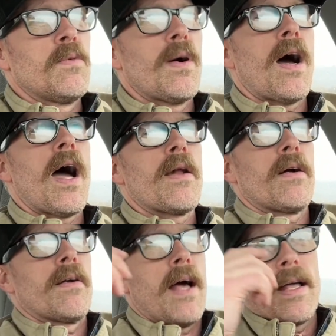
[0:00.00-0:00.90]
I
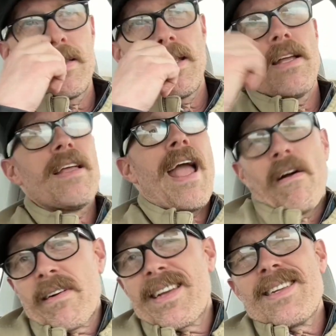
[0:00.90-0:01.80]
don't know,
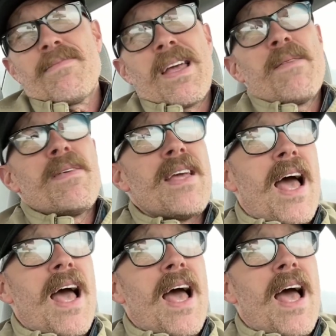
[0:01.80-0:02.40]
arrogant maybe.